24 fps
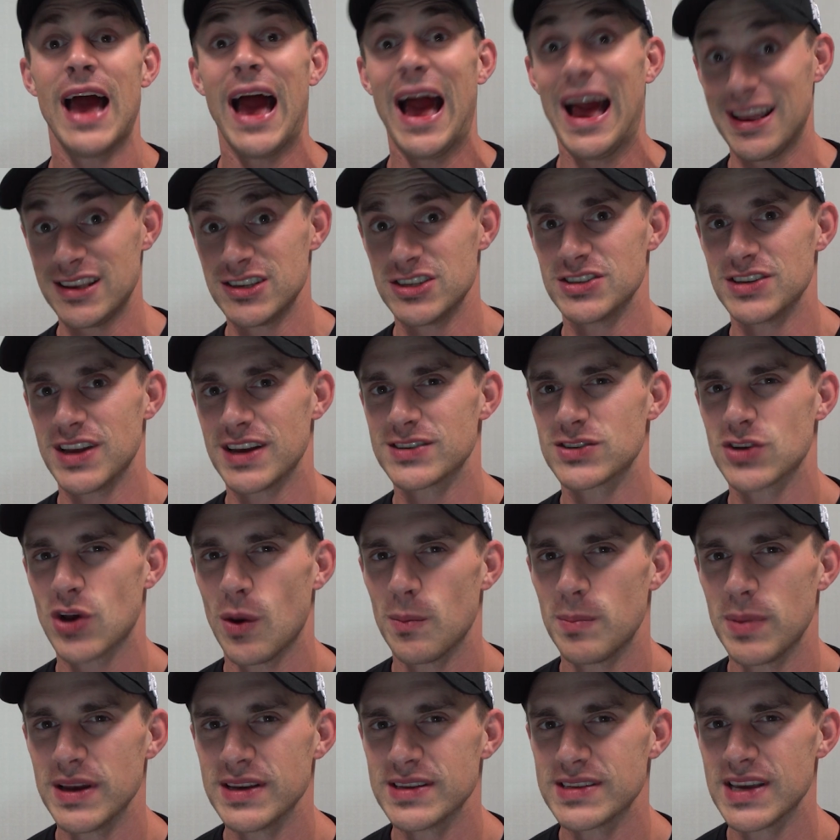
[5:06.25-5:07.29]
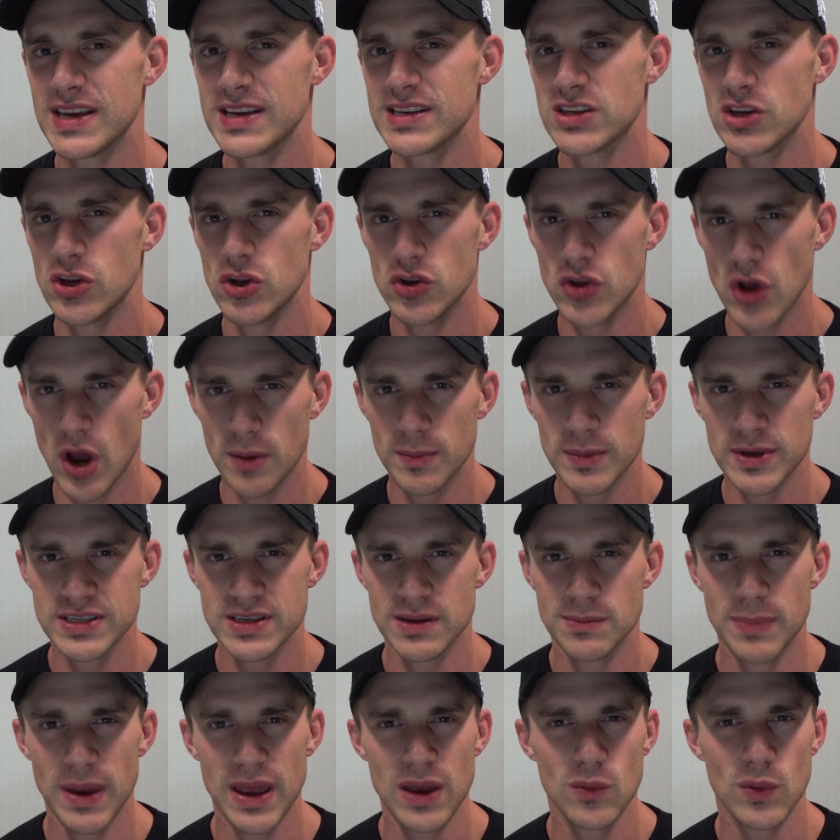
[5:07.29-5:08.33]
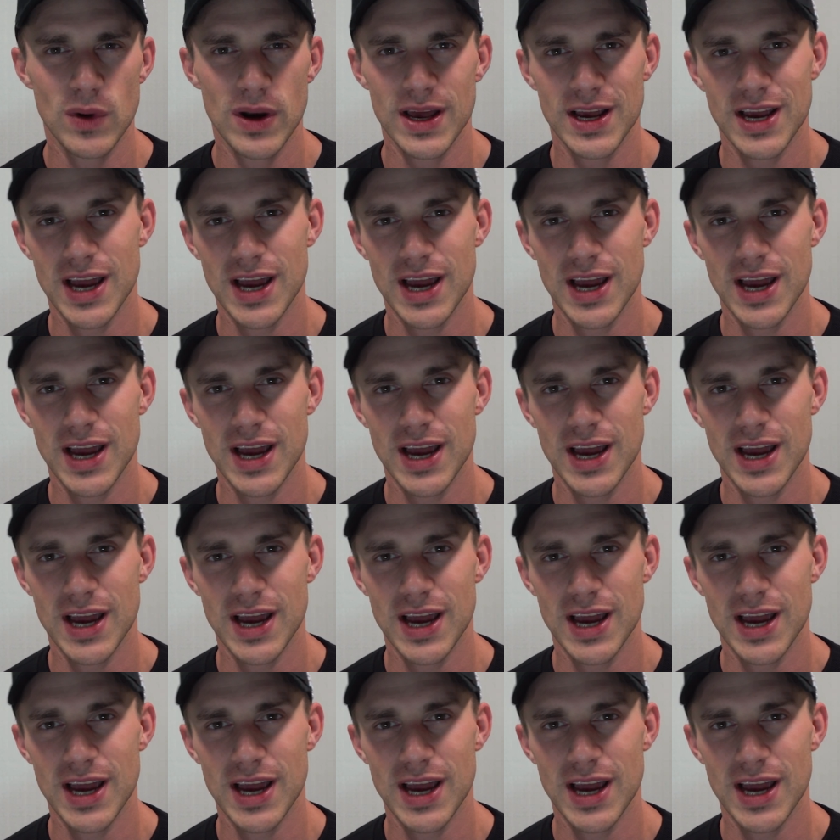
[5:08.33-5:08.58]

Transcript: and your desktop PC, so you don't miss a beat when